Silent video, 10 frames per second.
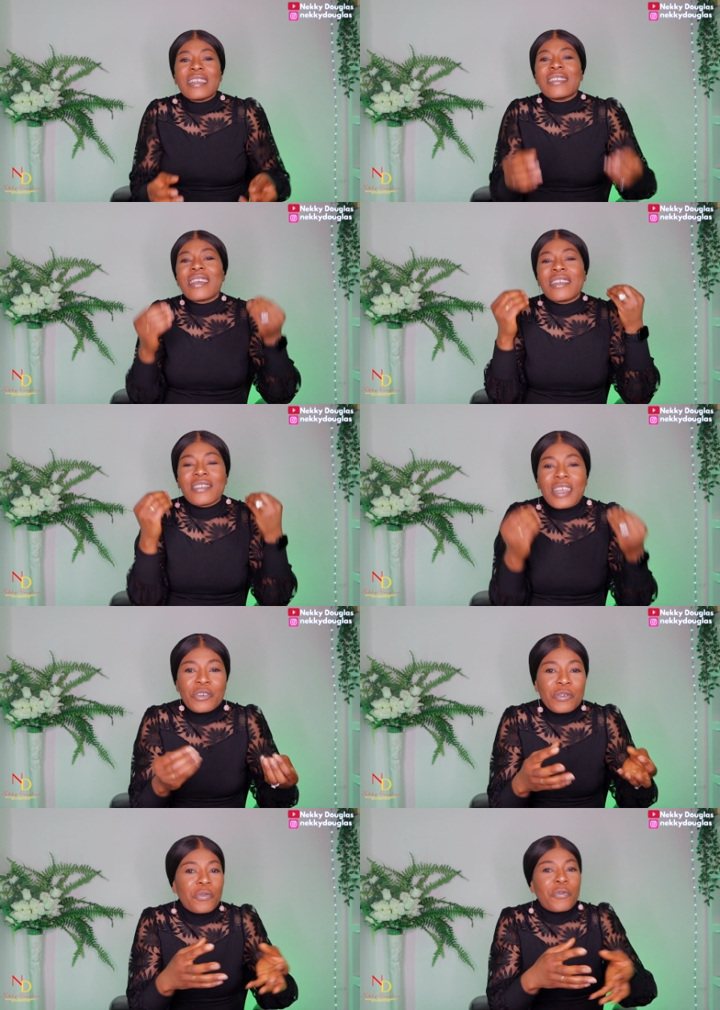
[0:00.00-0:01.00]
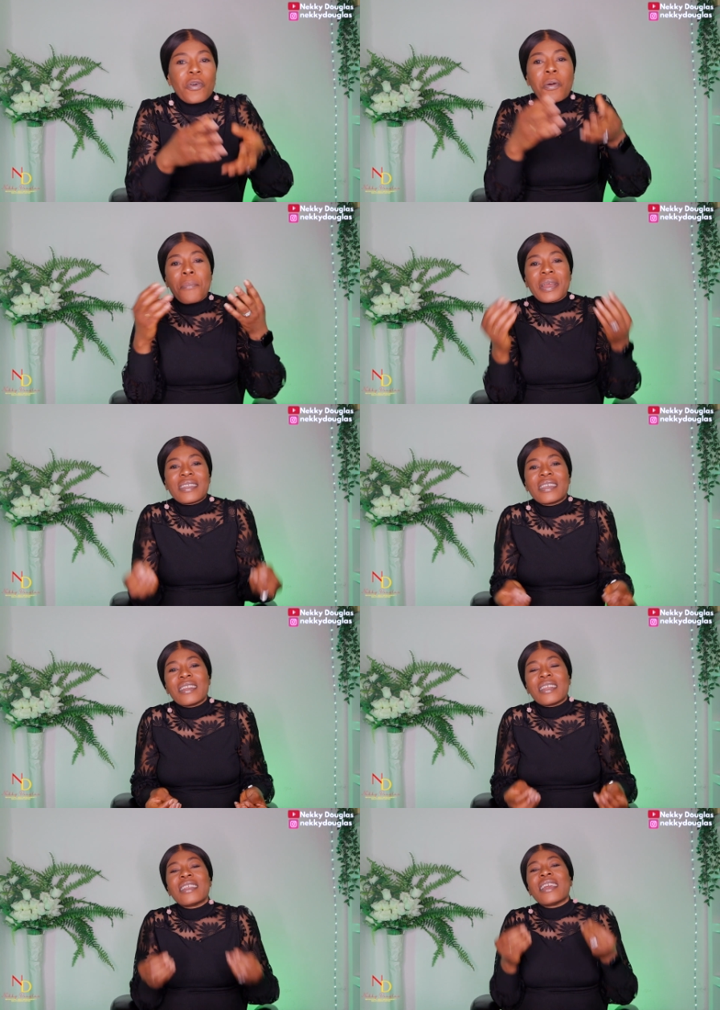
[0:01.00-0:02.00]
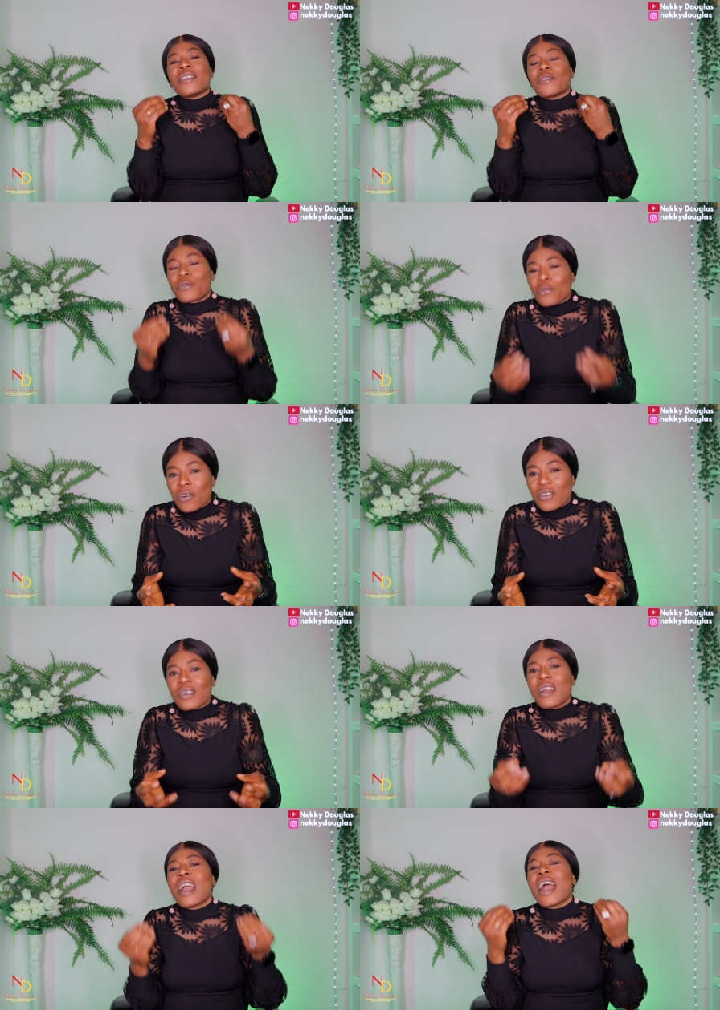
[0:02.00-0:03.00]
is essential for maintaining a strong